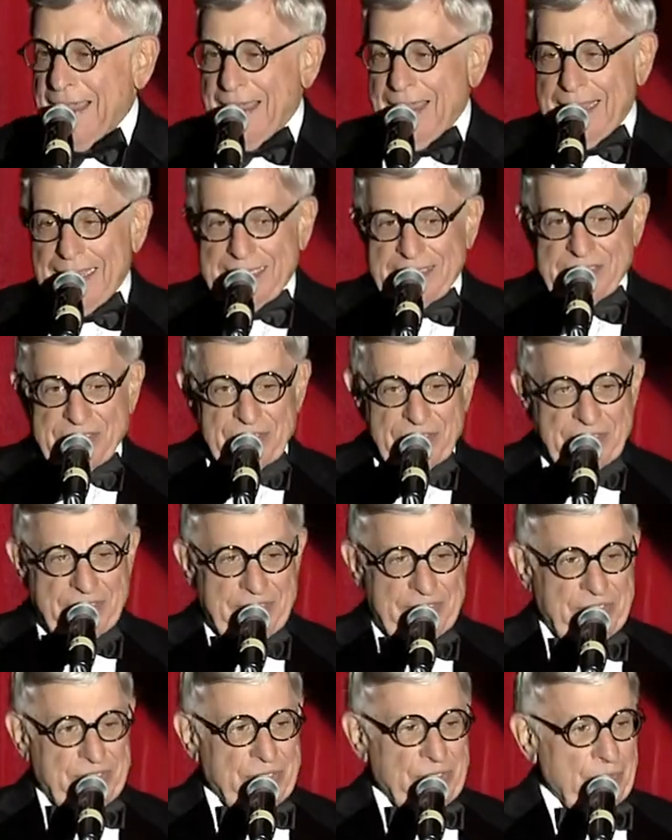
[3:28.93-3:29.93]
I just
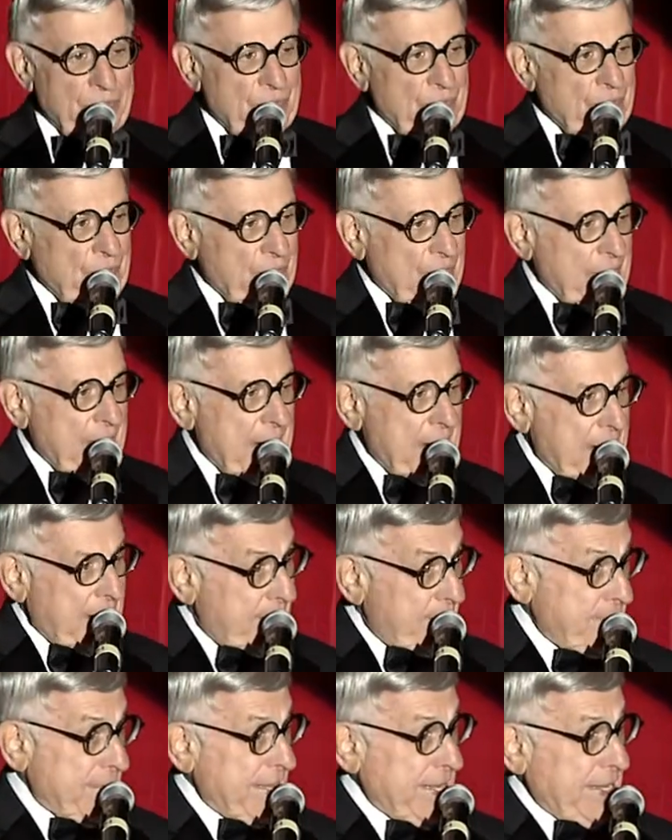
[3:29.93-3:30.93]
assume
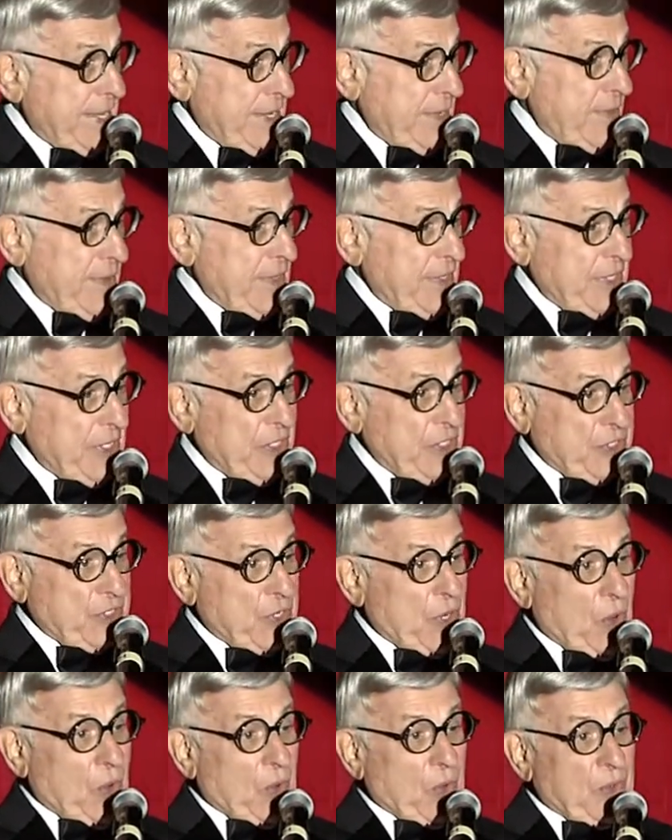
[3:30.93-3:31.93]
be here in these
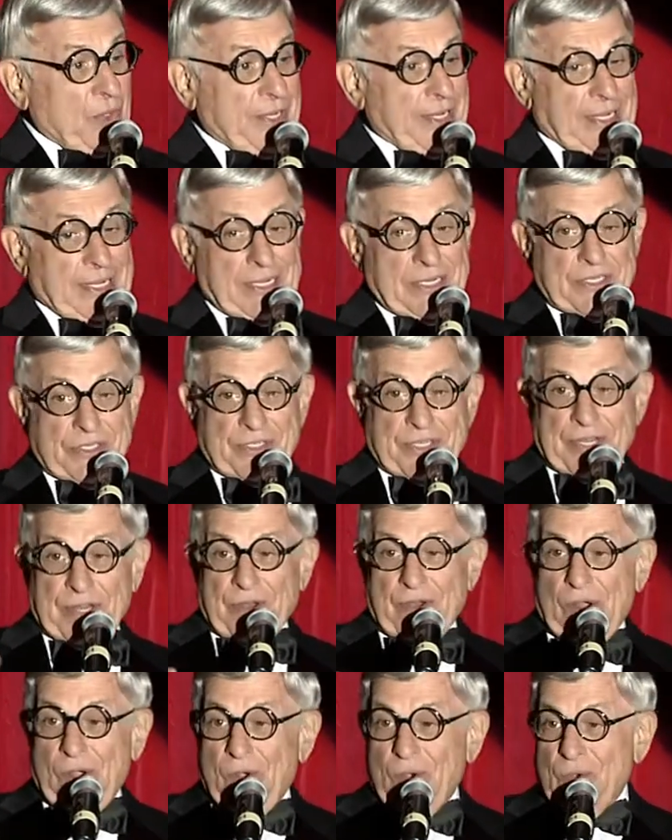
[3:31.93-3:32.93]
gold days
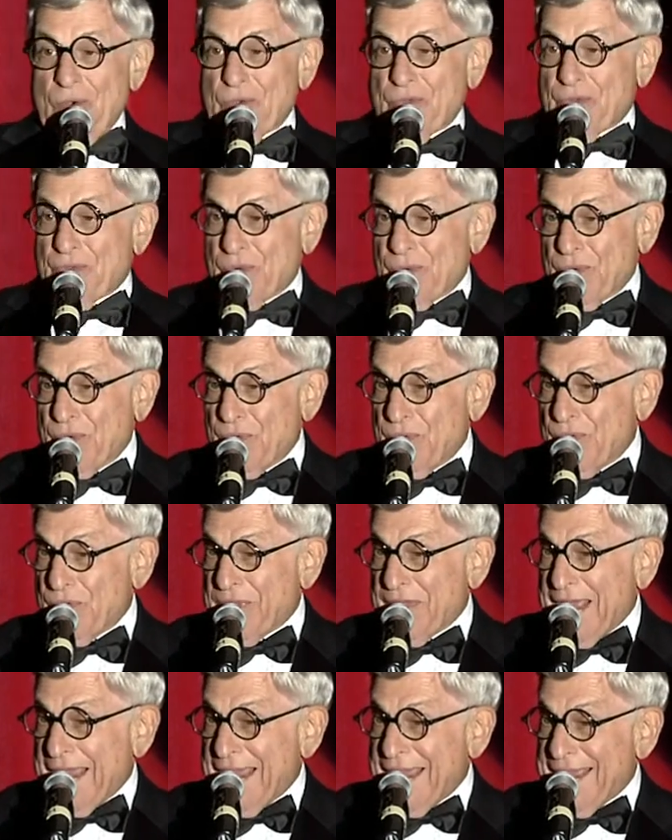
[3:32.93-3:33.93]
than go through
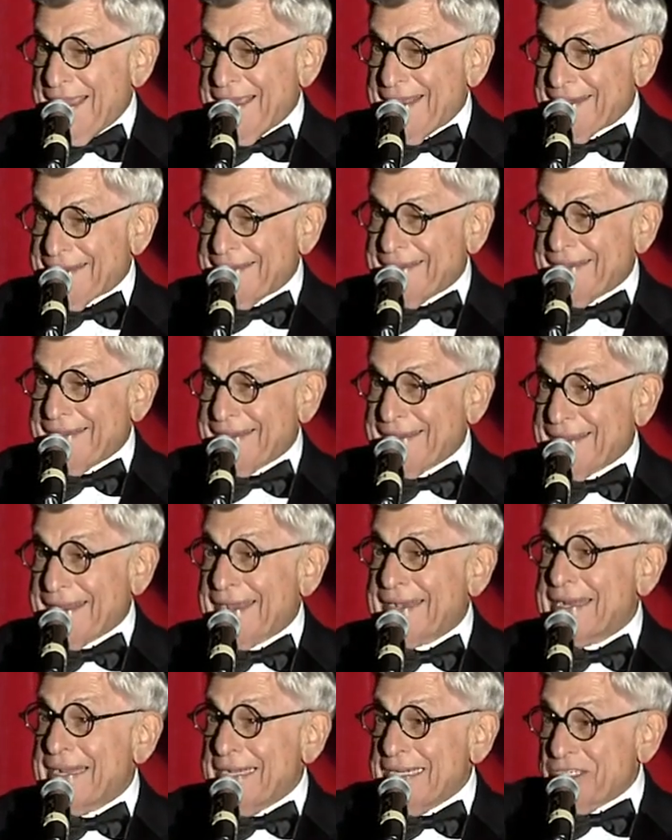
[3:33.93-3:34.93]
that
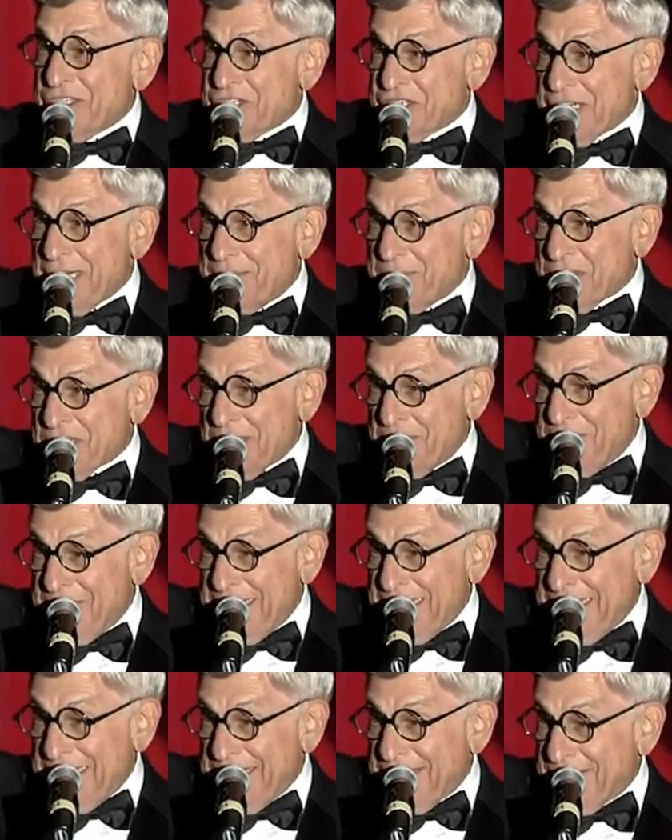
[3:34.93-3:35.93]
again. Seems to
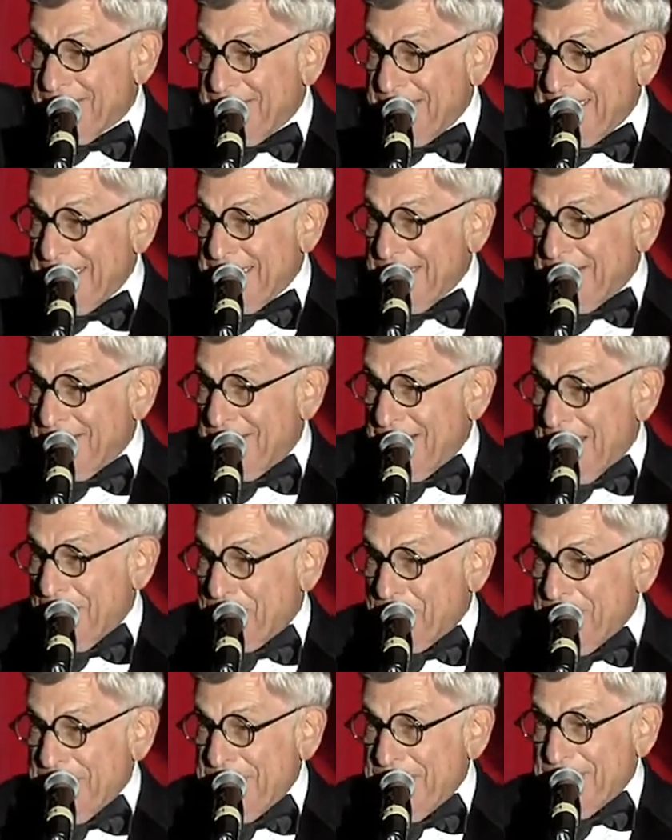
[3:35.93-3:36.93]
me you're either
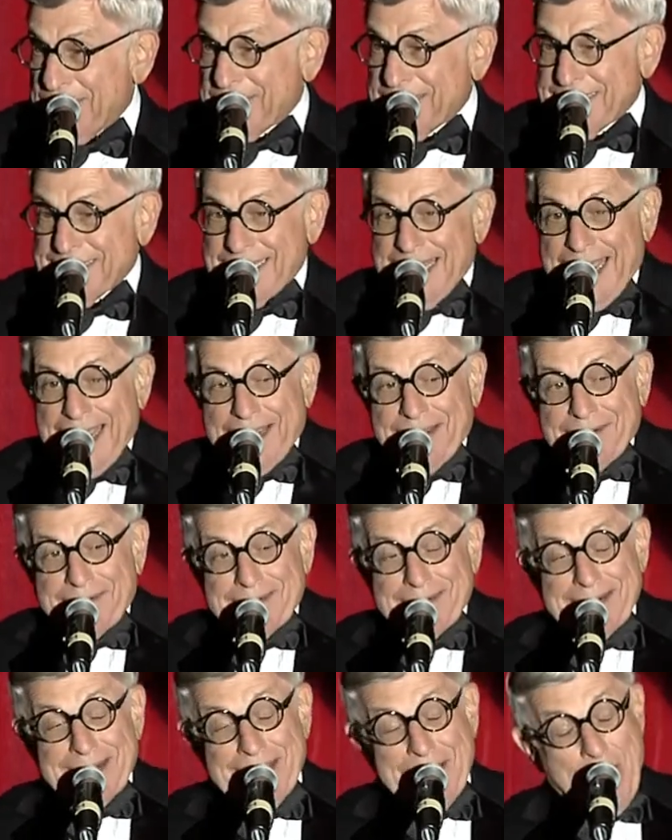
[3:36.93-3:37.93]
up or you're
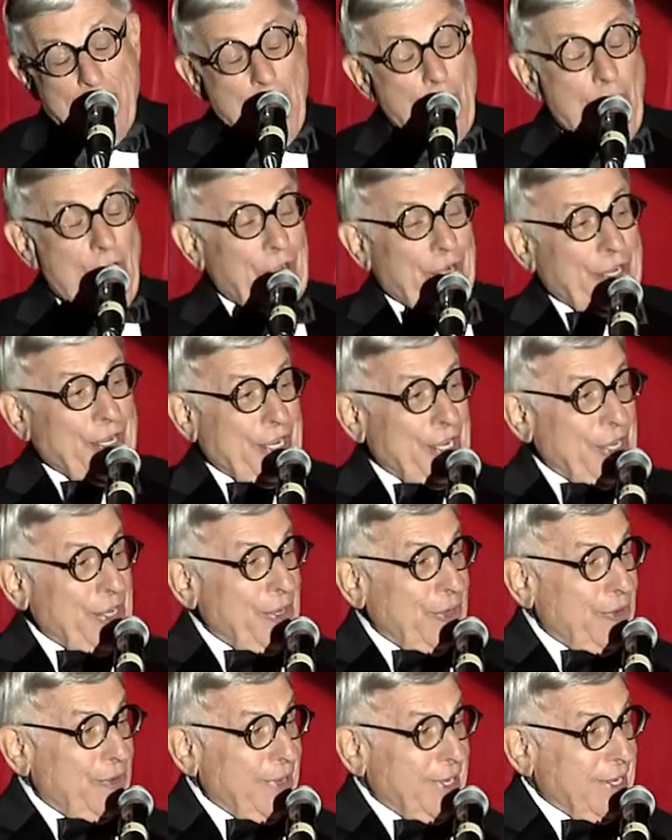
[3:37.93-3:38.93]
down, a king
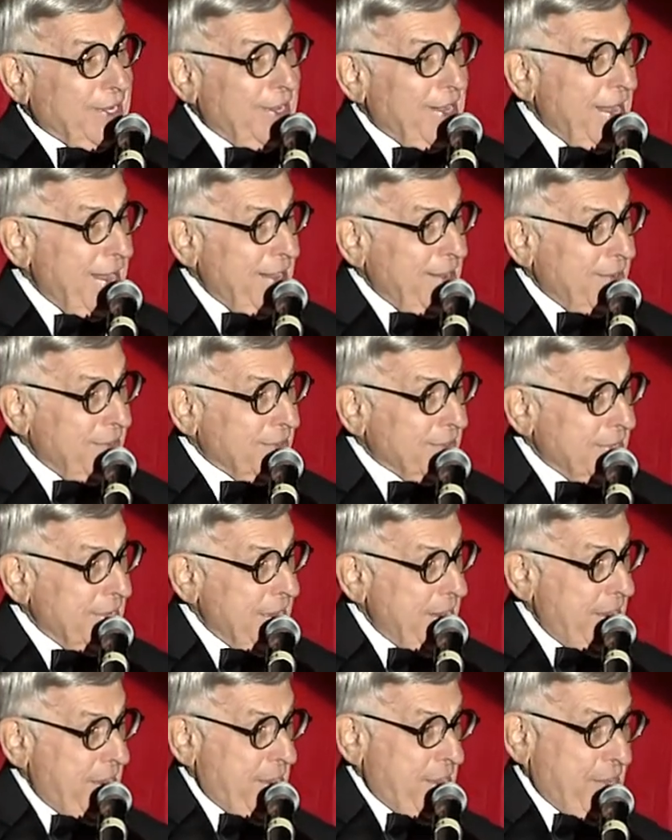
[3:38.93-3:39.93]
or a clown
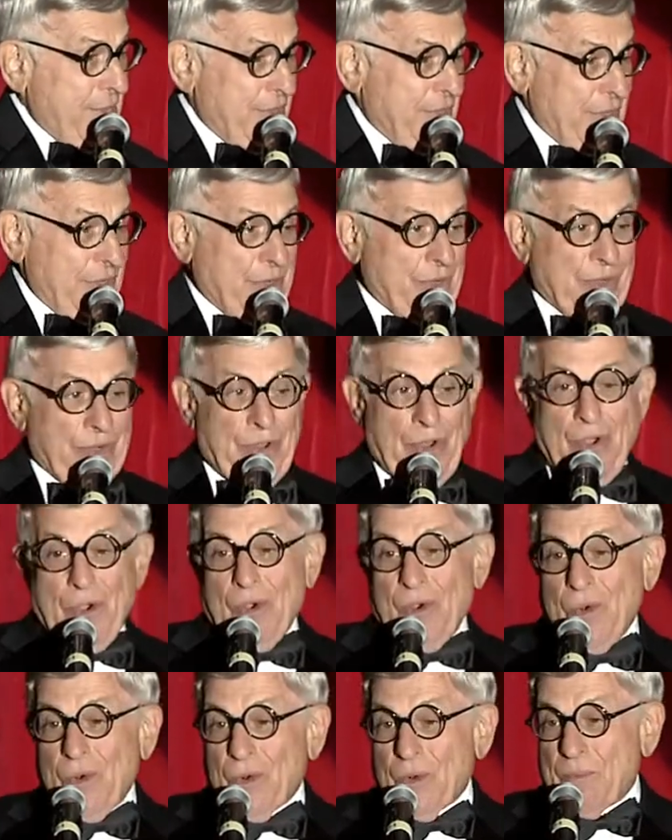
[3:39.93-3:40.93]
in the good
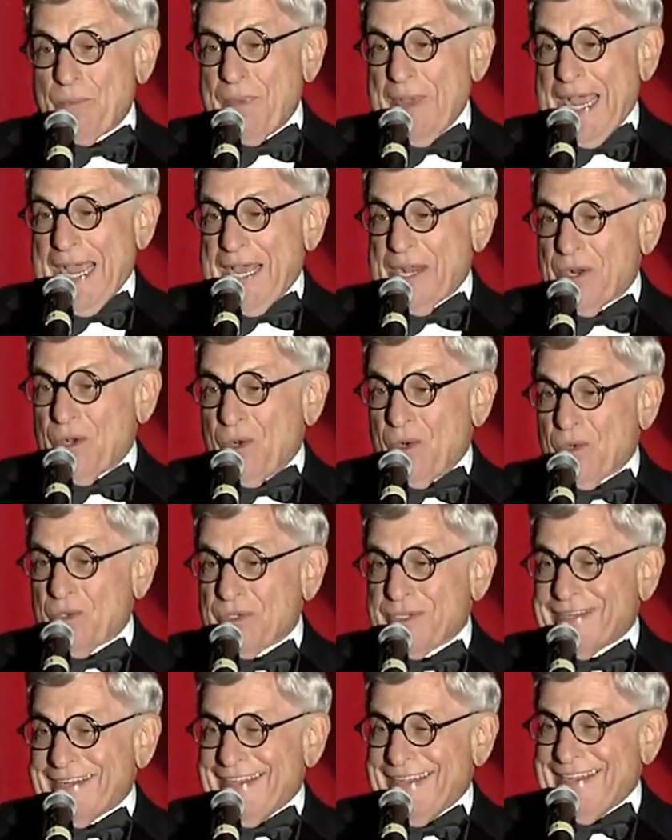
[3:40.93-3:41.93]
old bad
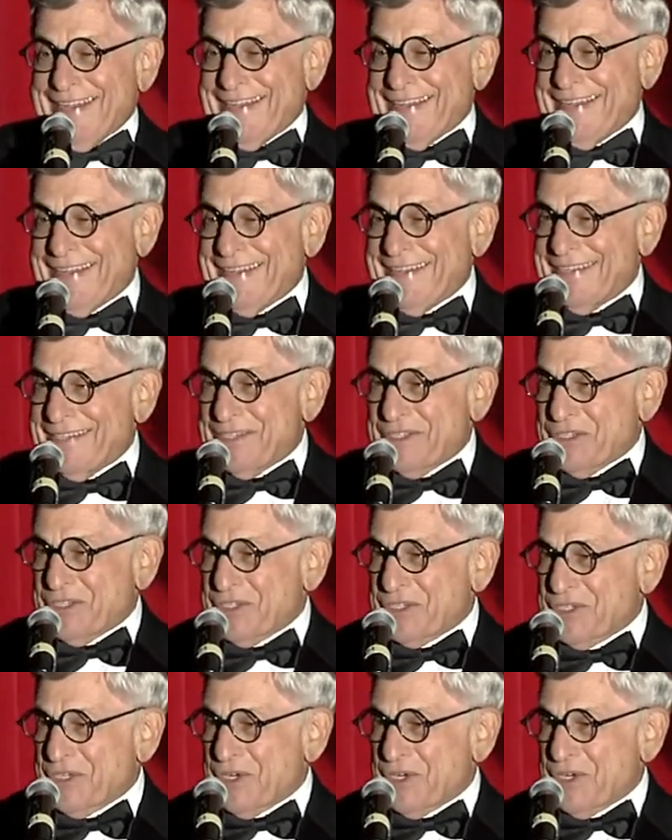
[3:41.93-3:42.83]
old days.